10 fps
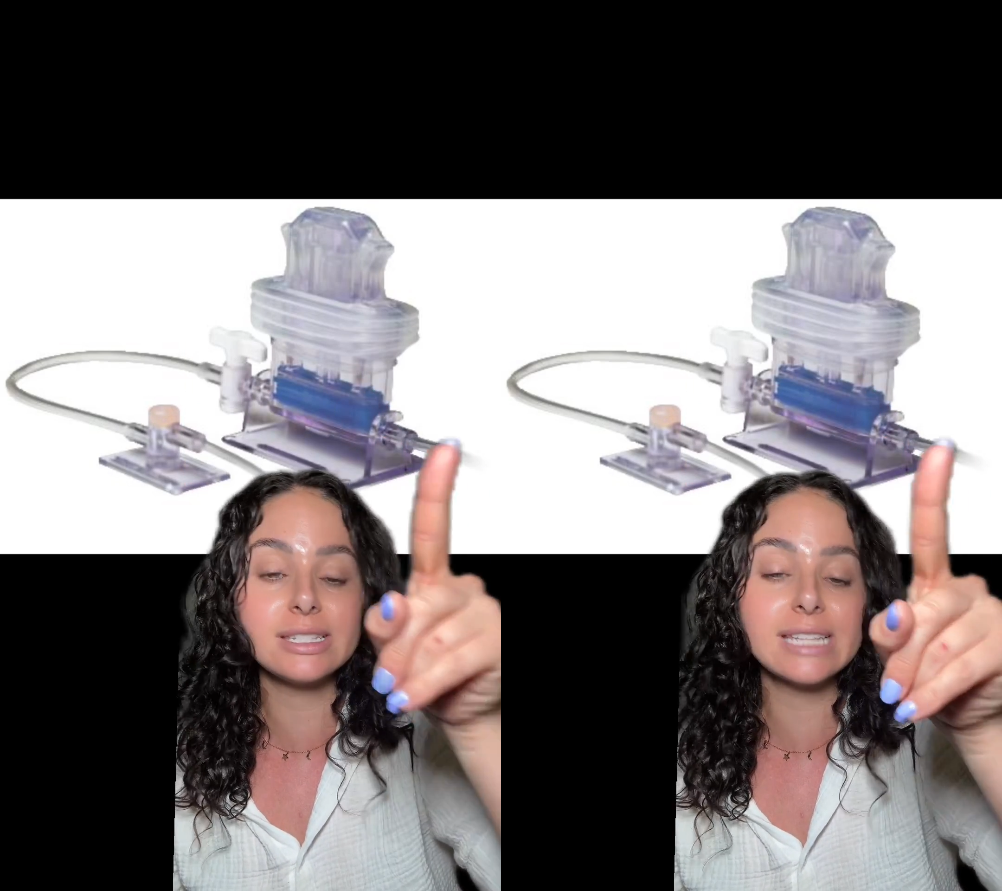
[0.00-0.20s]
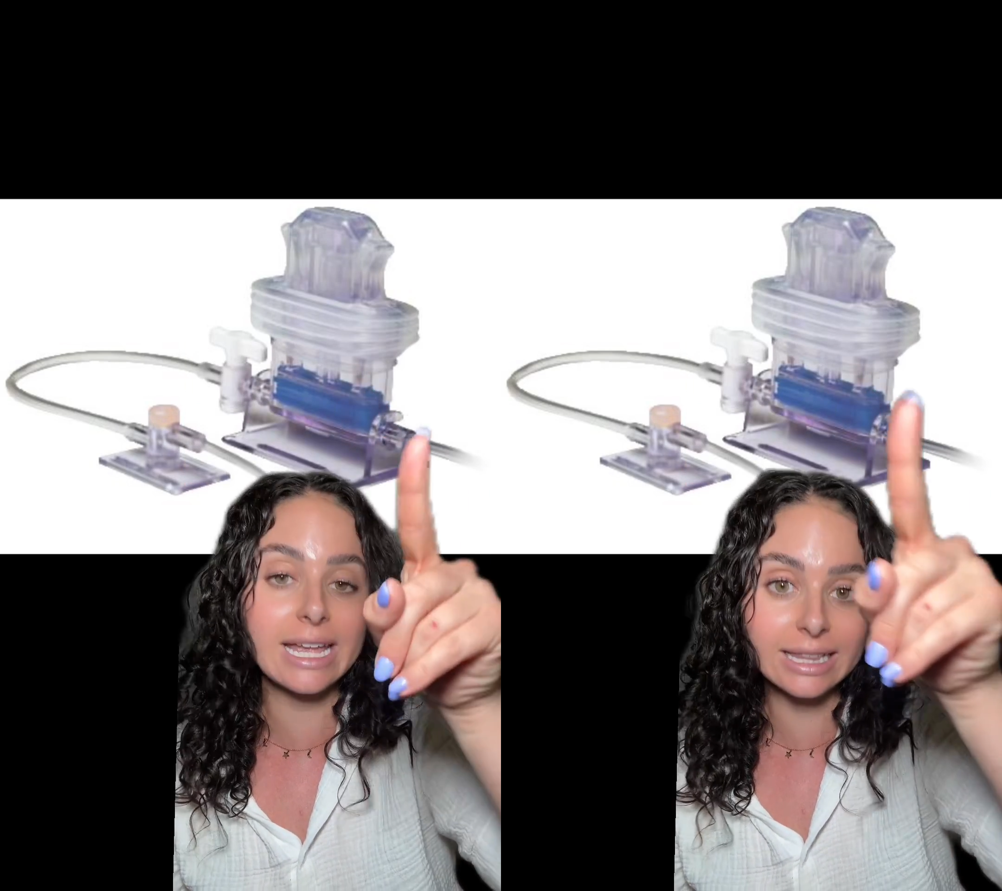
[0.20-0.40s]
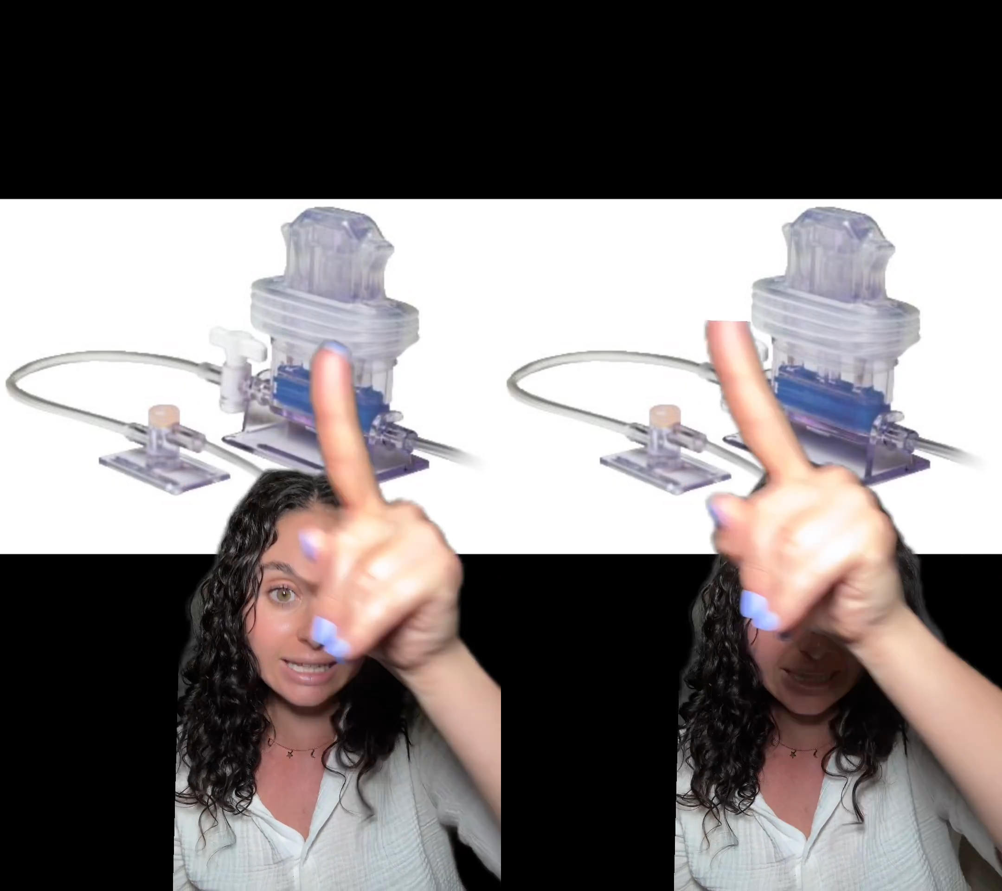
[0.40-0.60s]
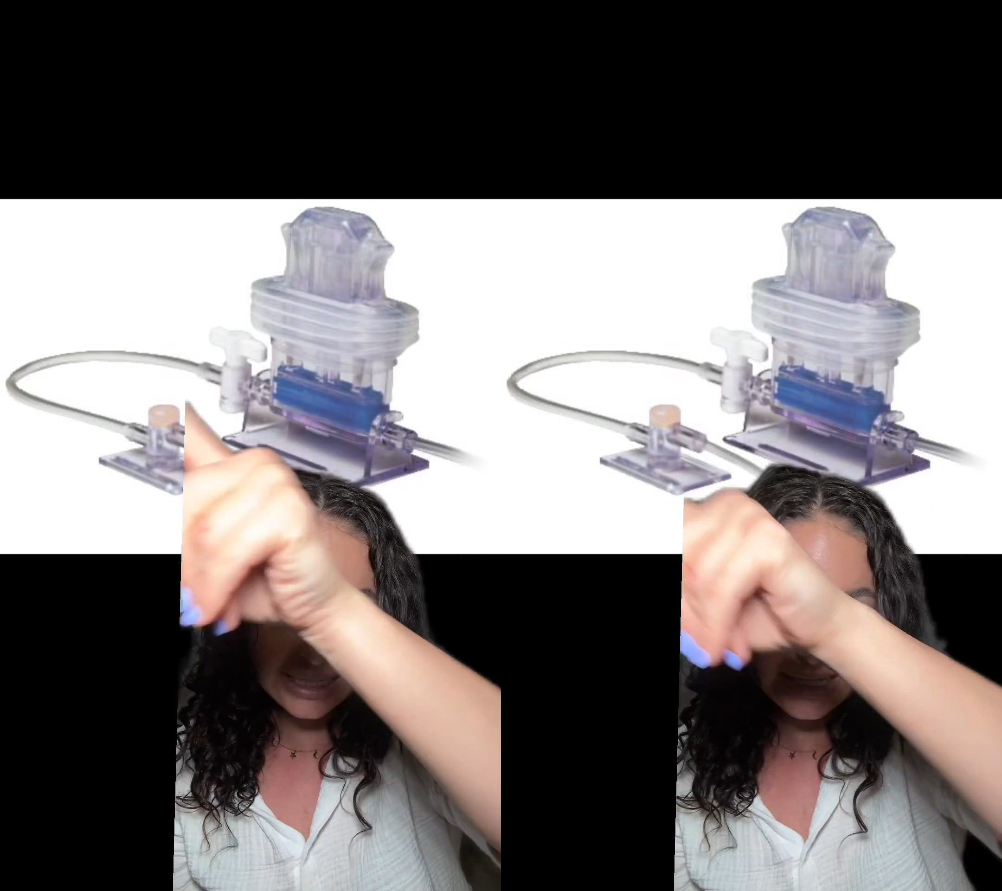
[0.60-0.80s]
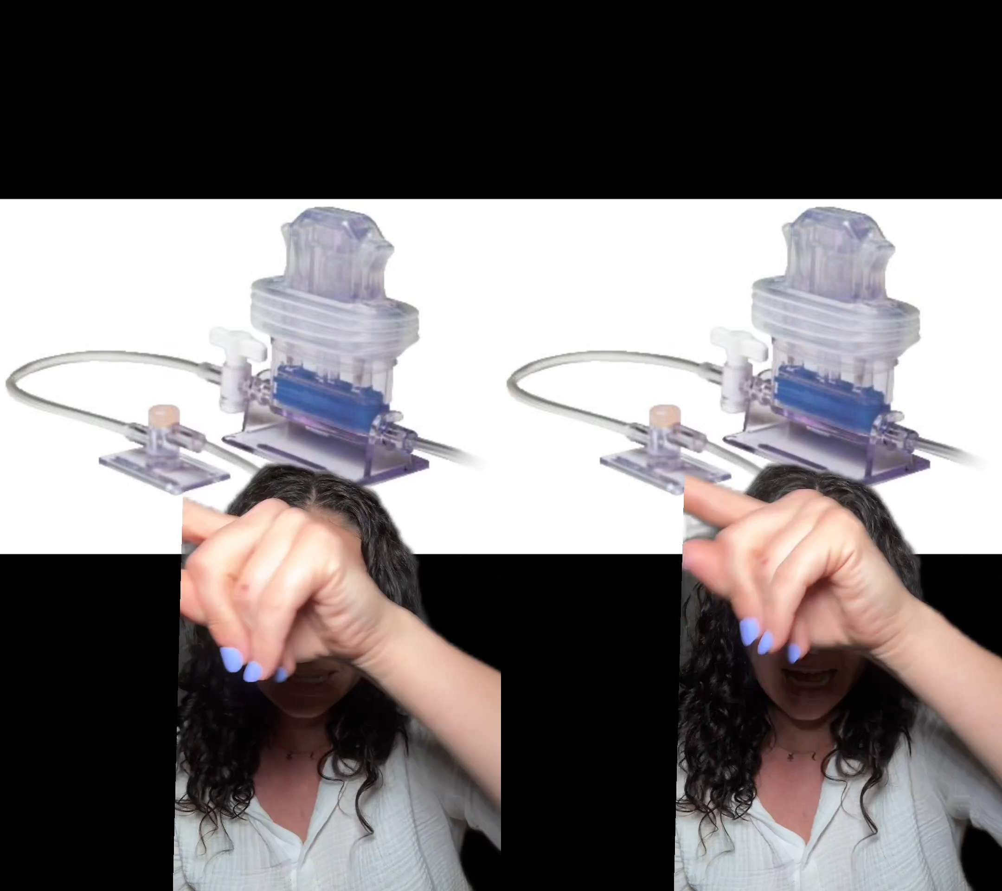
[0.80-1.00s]

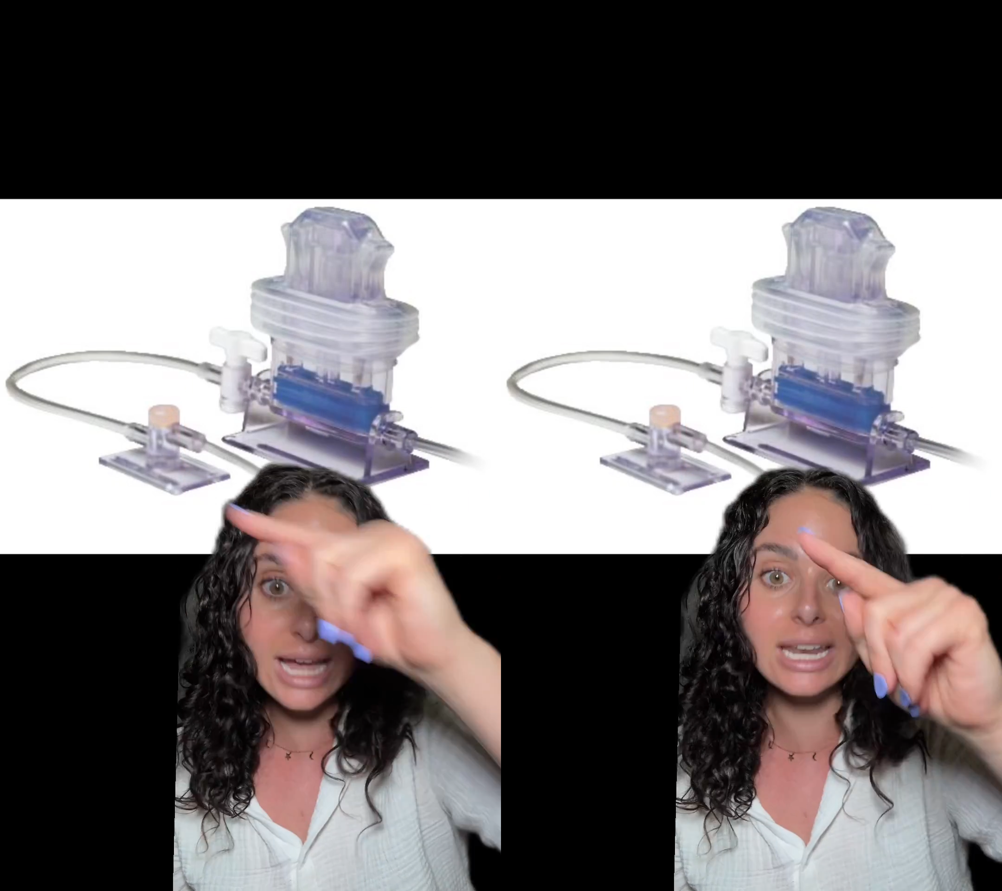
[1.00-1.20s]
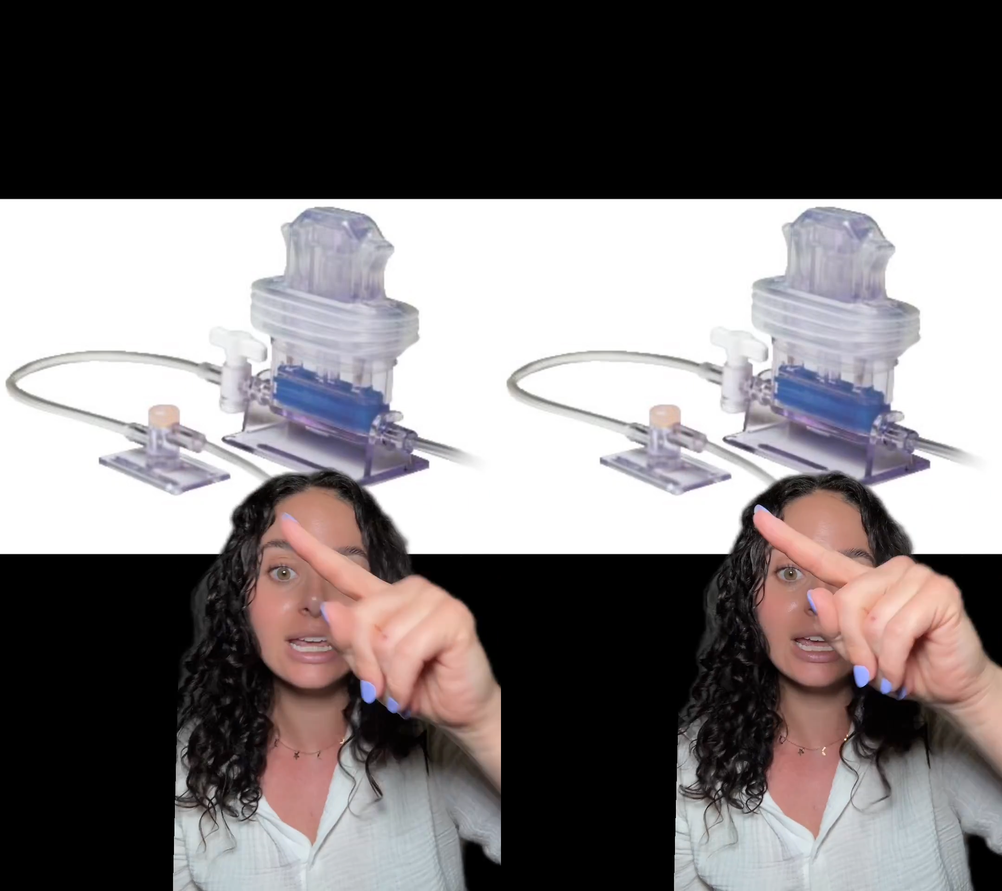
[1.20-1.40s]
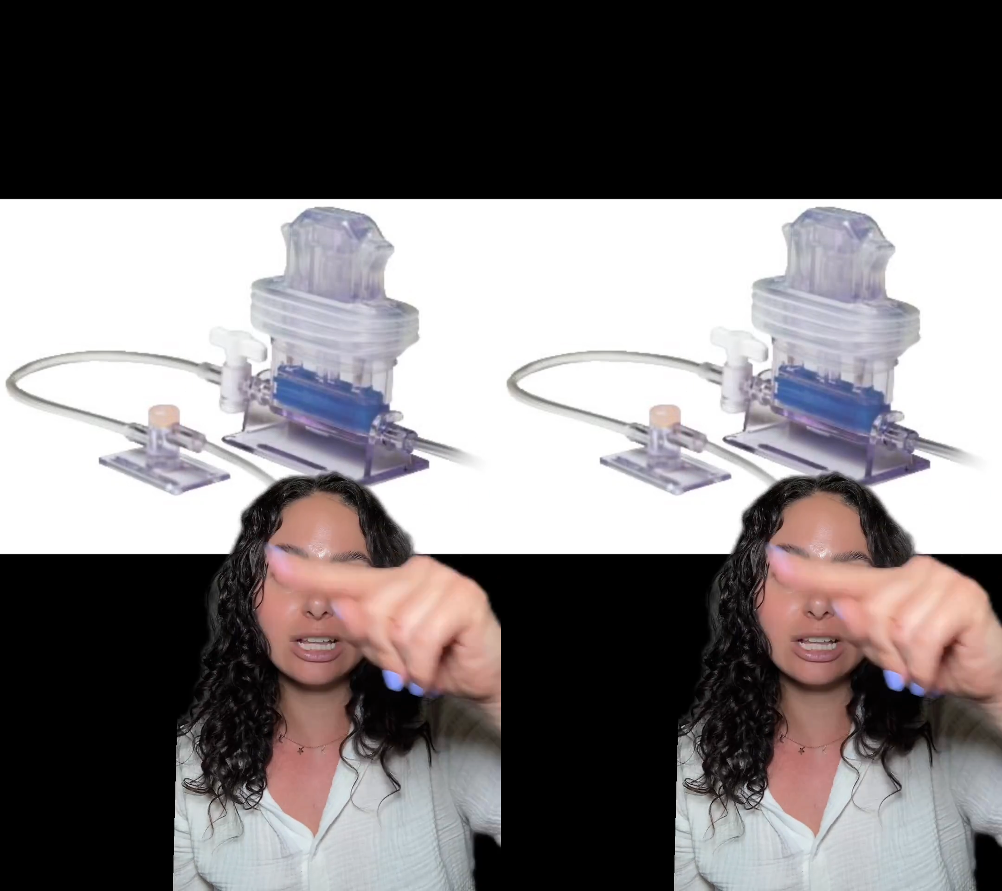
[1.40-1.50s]
saline side